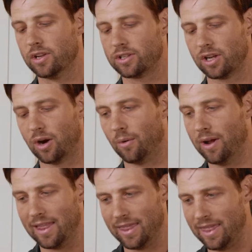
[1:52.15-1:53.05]

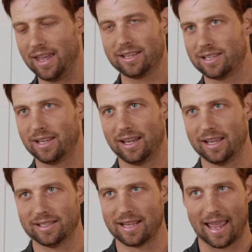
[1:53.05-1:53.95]
So this
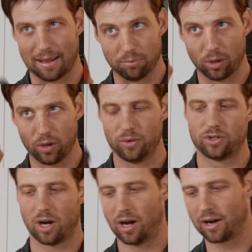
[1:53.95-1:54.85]
is a blue
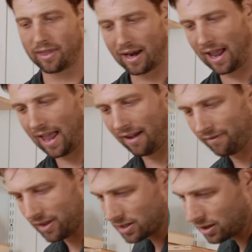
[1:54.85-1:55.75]
chalk that I
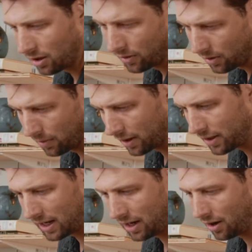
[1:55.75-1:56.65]
have this loaded
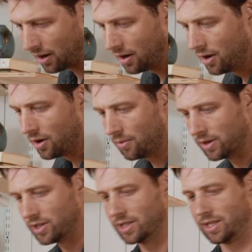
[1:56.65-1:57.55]
with here,
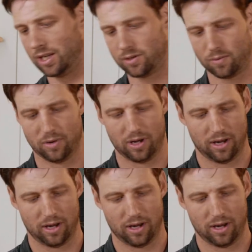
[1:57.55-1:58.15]
which is this one.